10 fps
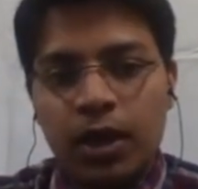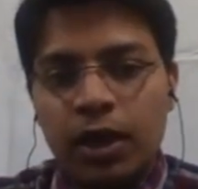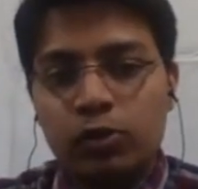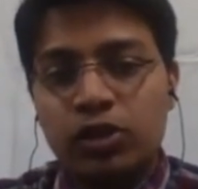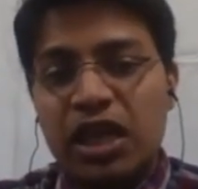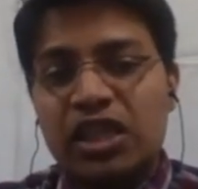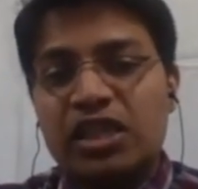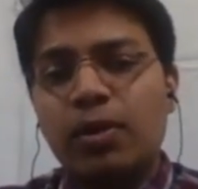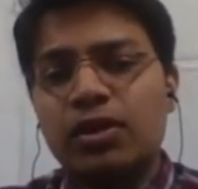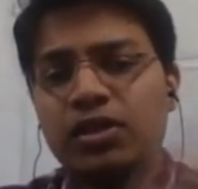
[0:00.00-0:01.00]
To stage
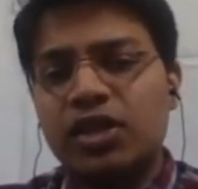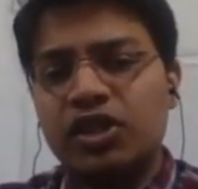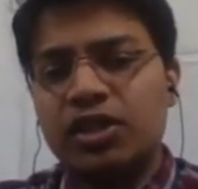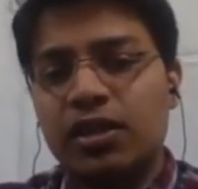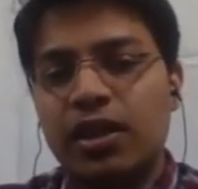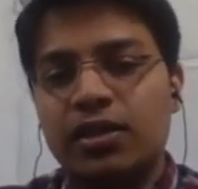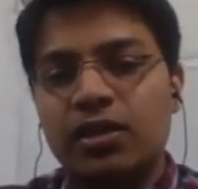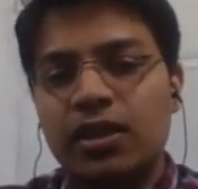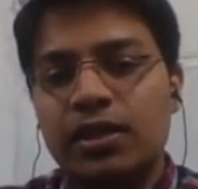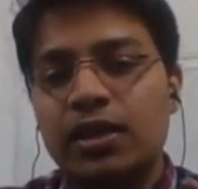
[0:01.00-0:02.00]
demonstrations at the
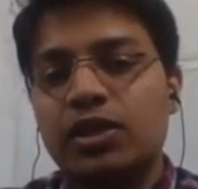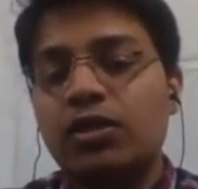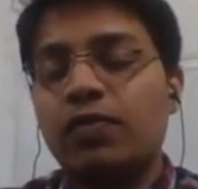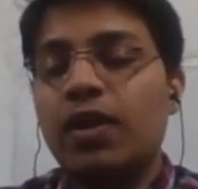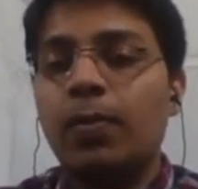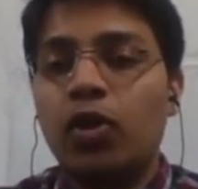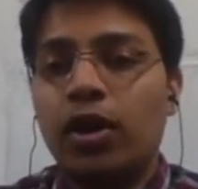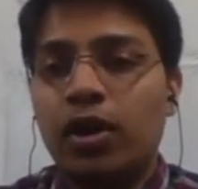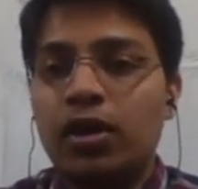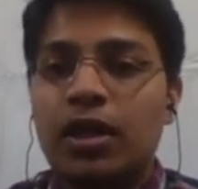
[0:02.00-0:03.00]
residence of the employer.